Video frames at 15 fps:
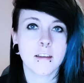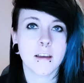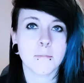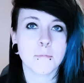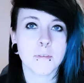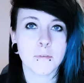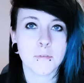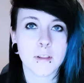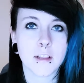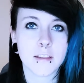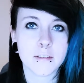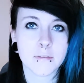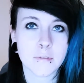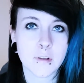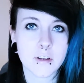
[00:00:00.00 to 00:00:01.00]
I feel like
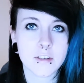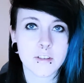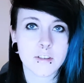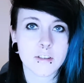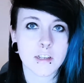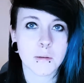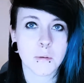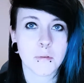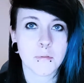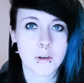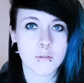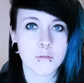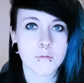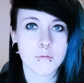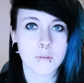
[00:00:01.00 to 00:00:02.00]
this vlog is just going to be
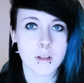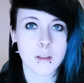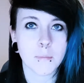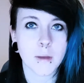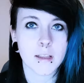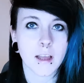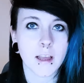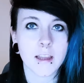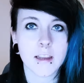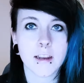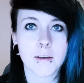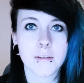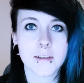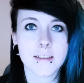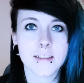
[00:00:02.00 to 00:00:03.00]
filled with really bad lighting
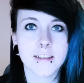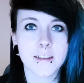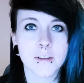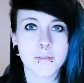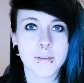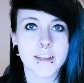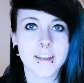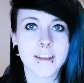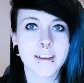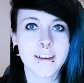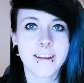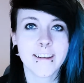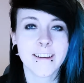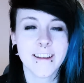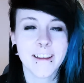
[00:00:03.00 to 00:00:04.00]
now that it's nearly winter.
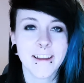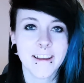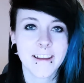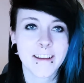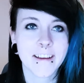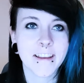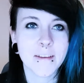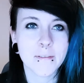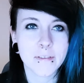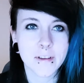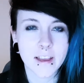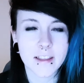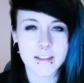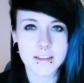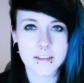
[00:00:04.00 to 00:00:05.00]
I keep
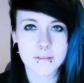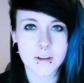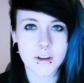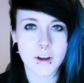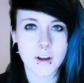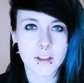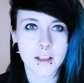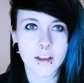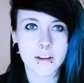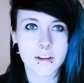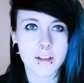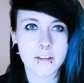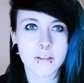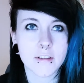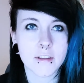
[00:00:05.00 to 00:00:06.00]
forgetting to record like
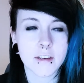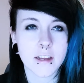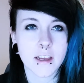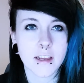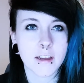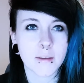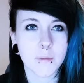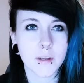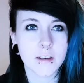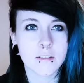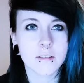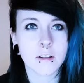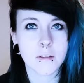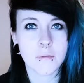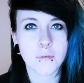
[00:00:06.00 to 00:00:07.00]
earlier in the day. I mean,
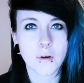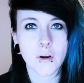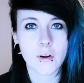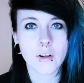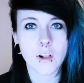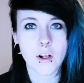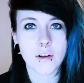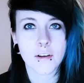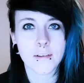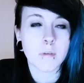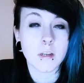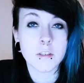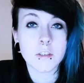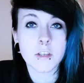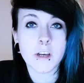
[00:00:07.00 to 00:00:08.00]
it's only 4 o'clock.
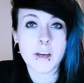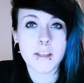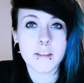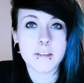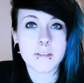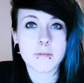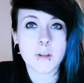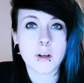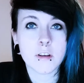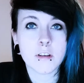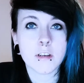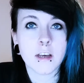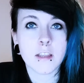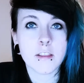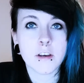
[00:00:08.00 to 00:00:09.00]
I just thought I'd end this
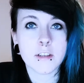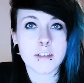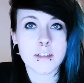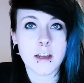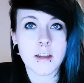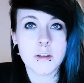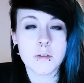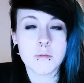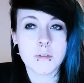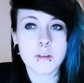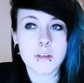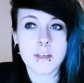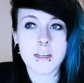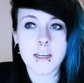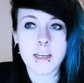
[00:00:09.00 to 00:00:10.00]
vlog. I thought I'd start a new one
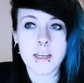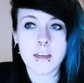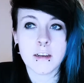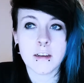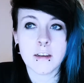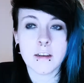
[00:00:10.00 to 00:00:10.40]
today.